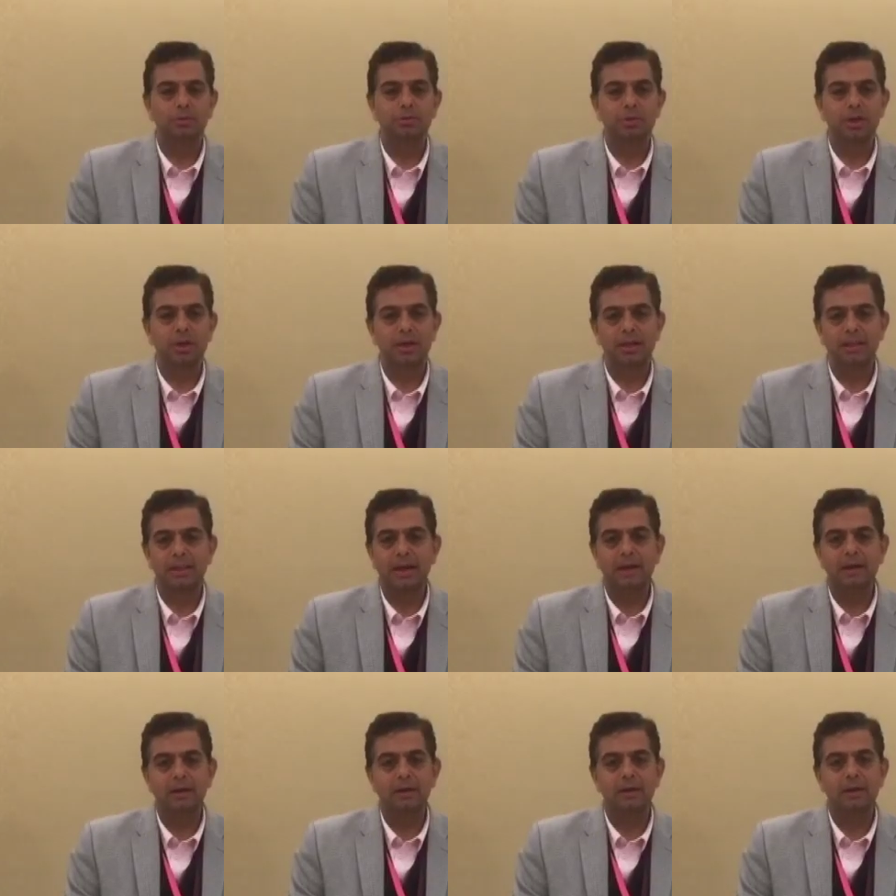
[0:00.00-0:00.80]
to say
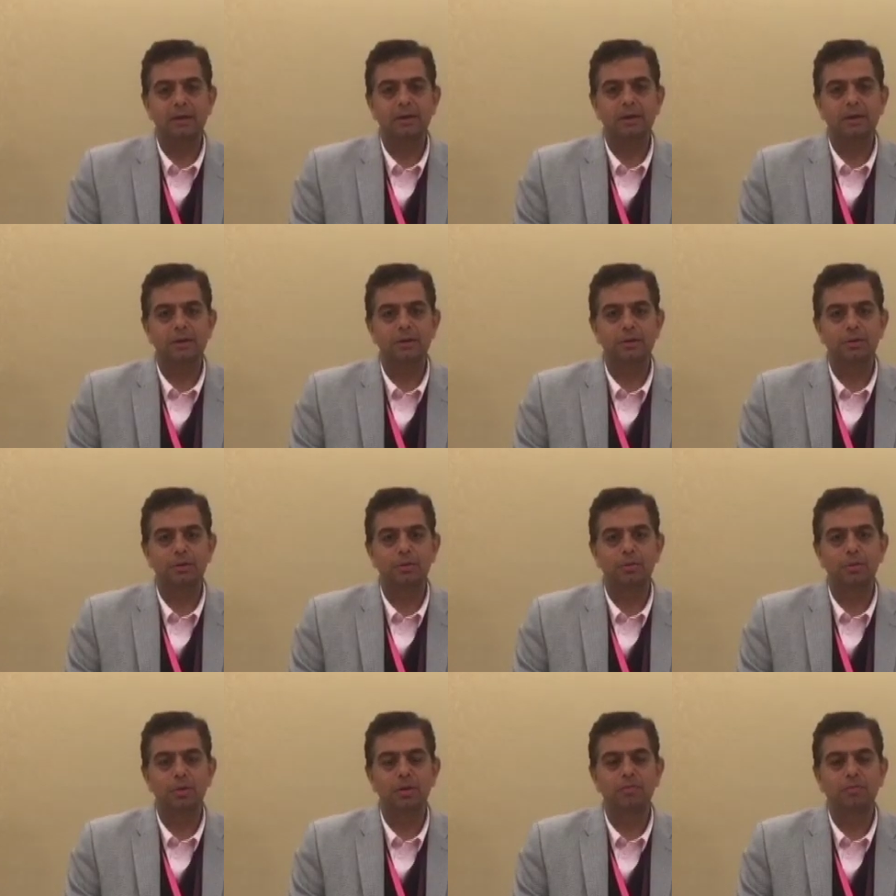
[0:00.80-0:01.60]
that uh, you know
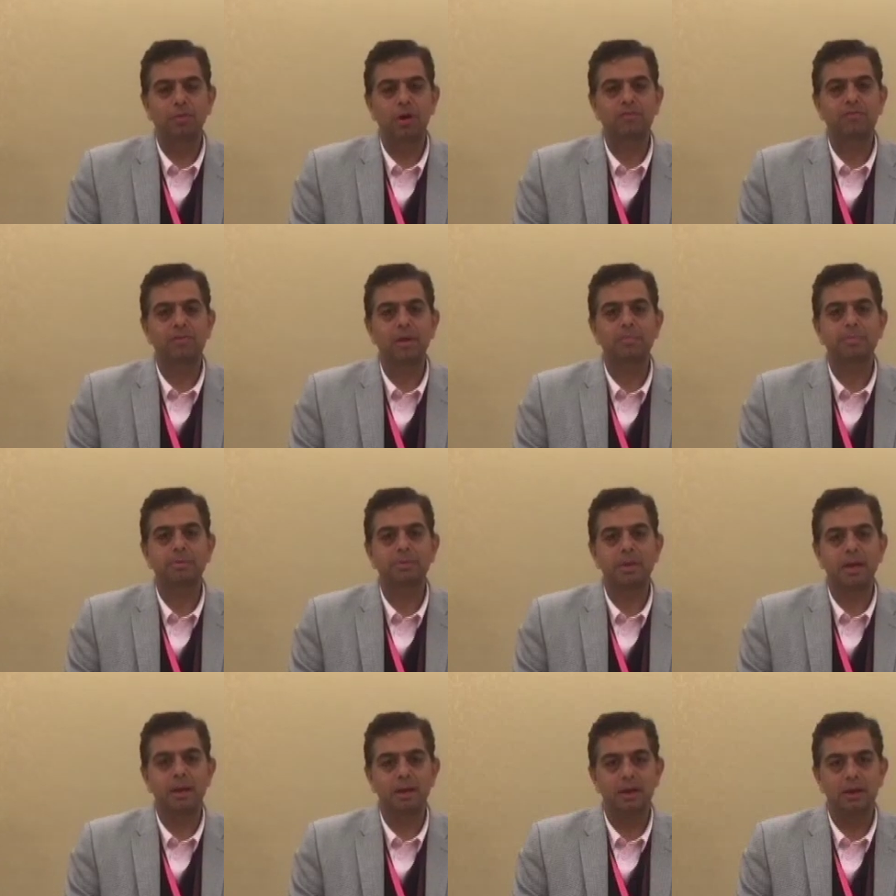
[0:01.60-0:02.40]
only forty-five
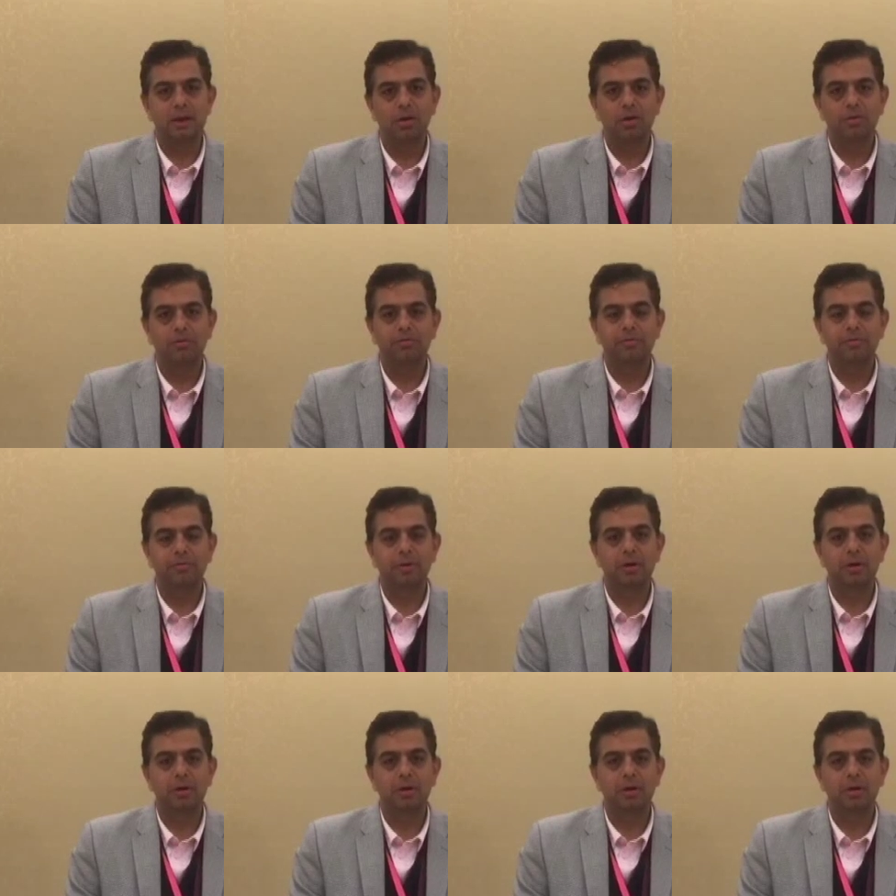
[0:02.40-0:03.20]
percent of
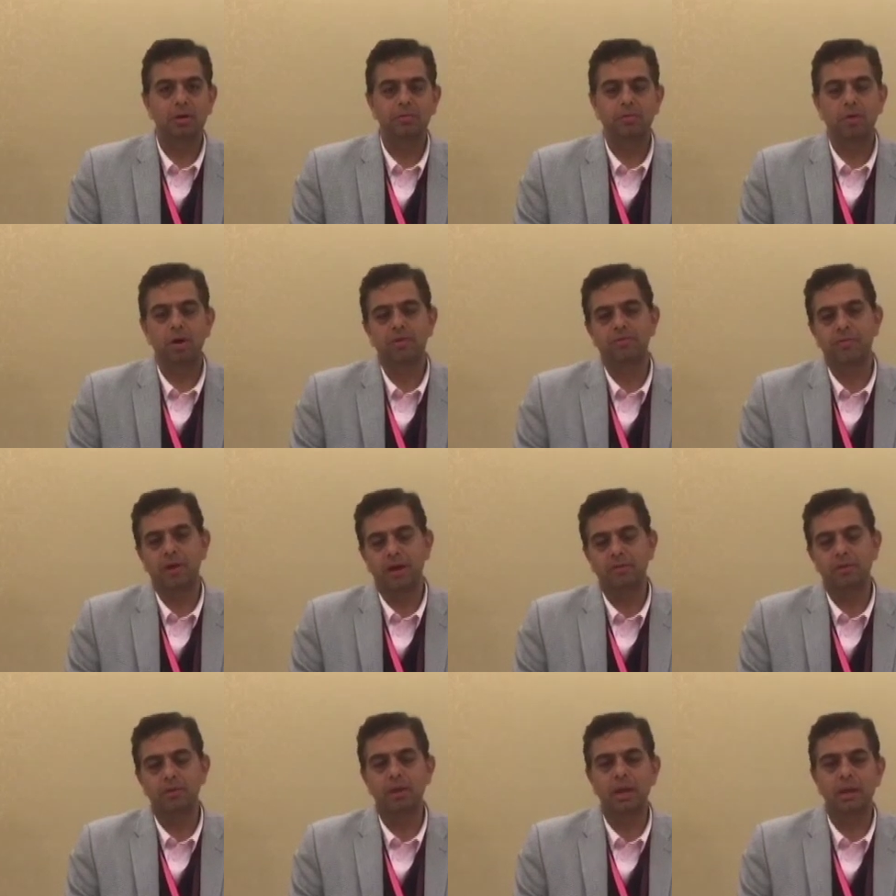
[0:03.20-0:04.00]
uh,
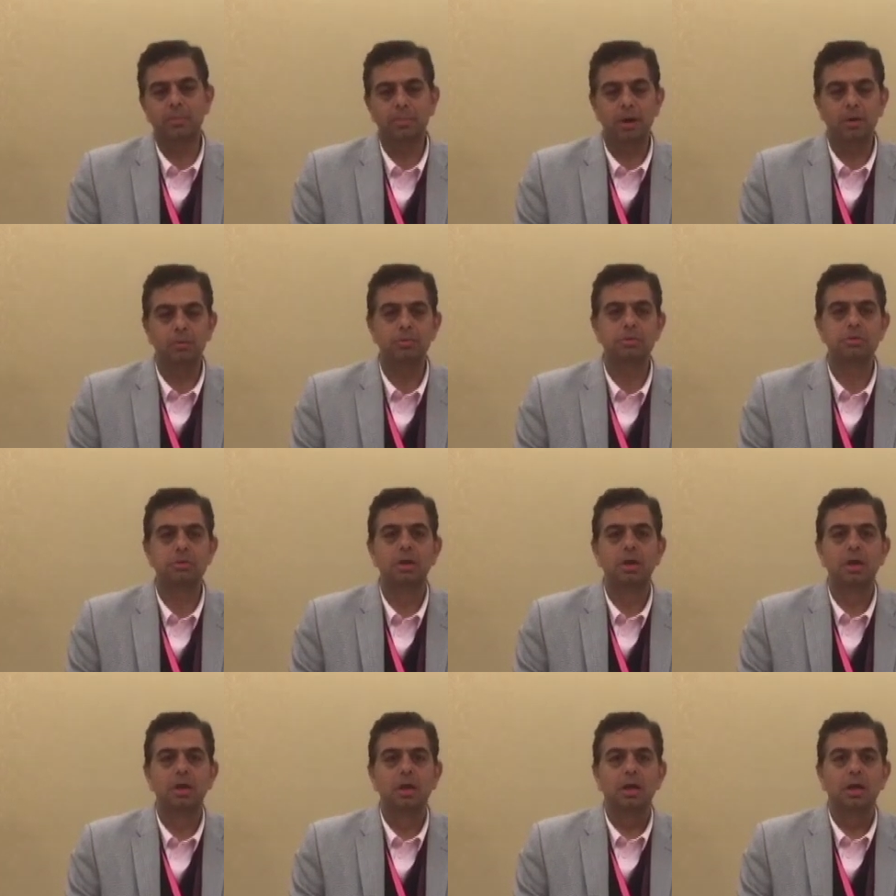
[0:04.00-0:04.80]
forty-five or thereabouts
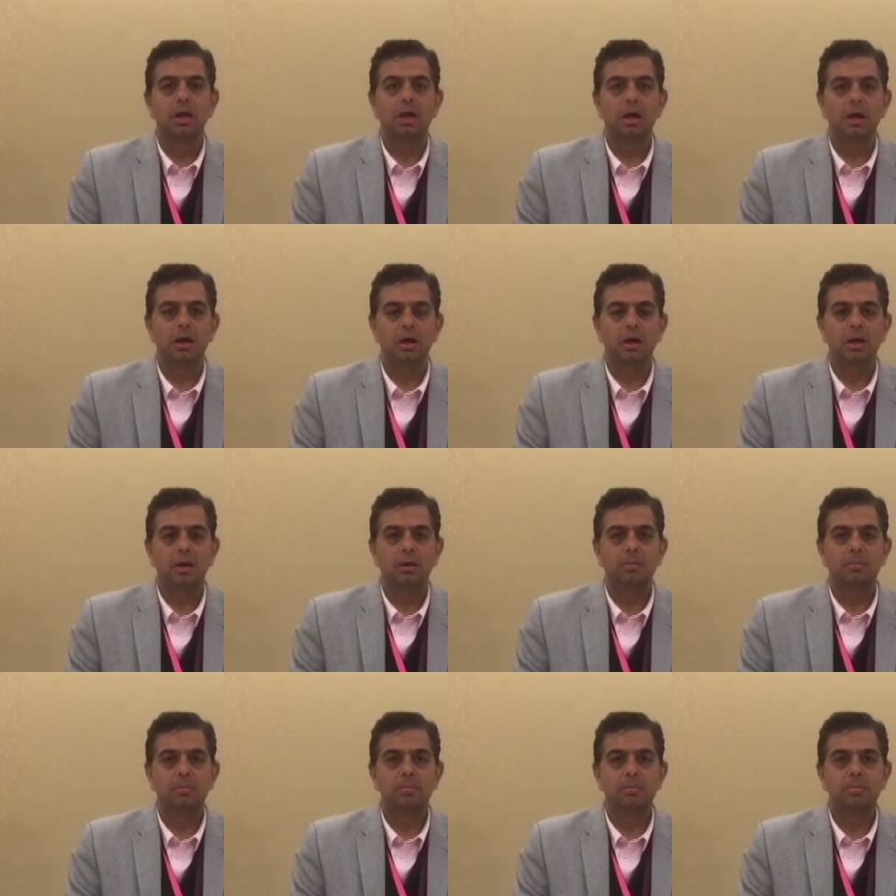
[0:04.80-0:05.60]

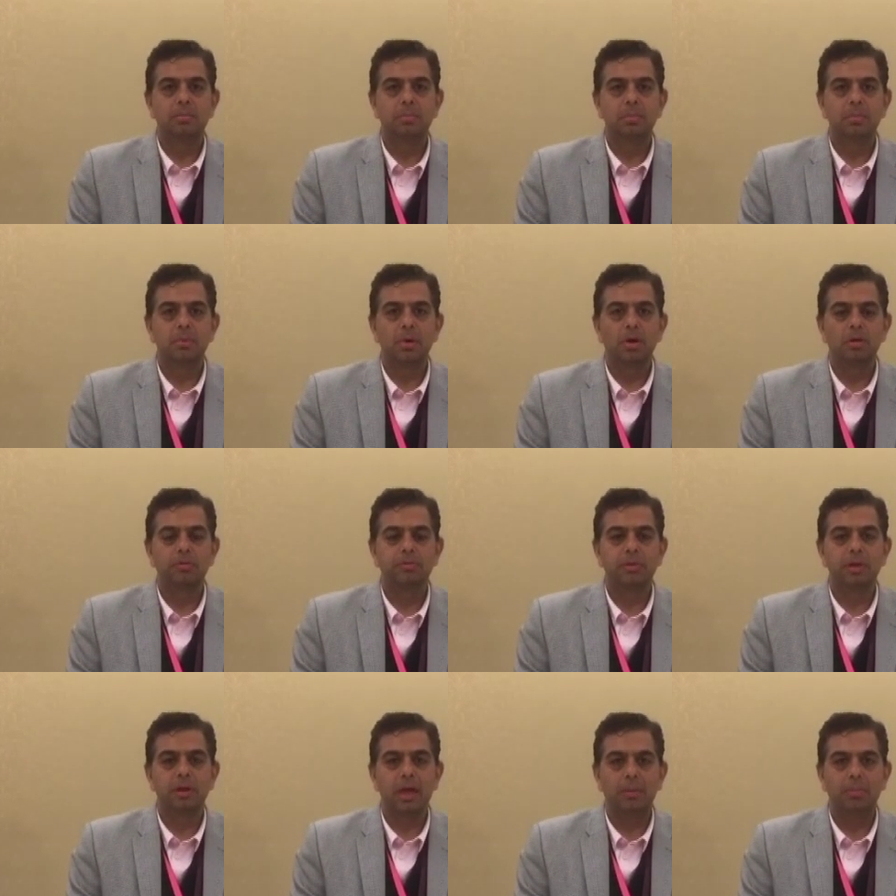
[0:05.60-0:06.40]
um,
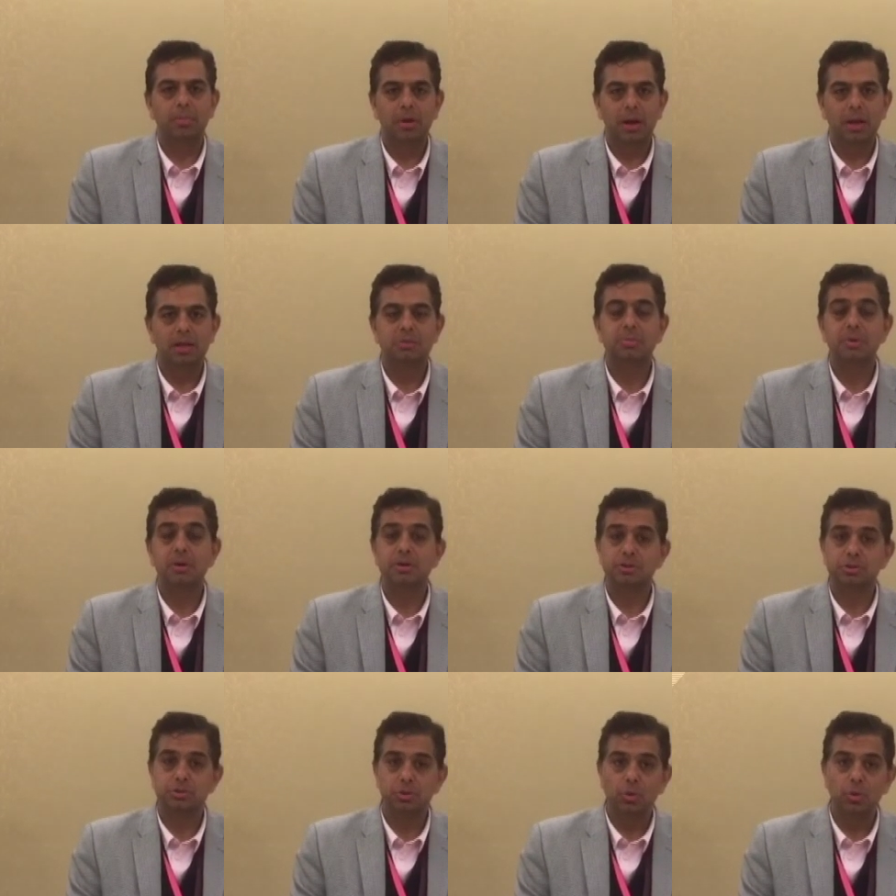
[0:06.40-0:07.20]
of the capital has been
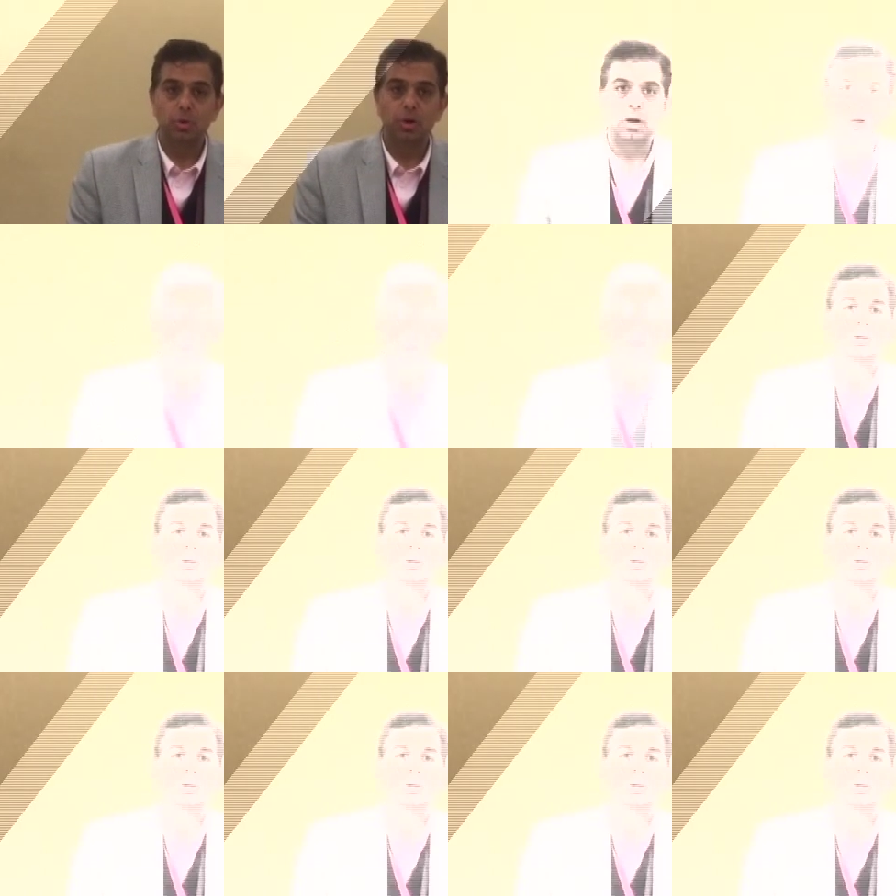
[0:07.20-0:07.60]
restored.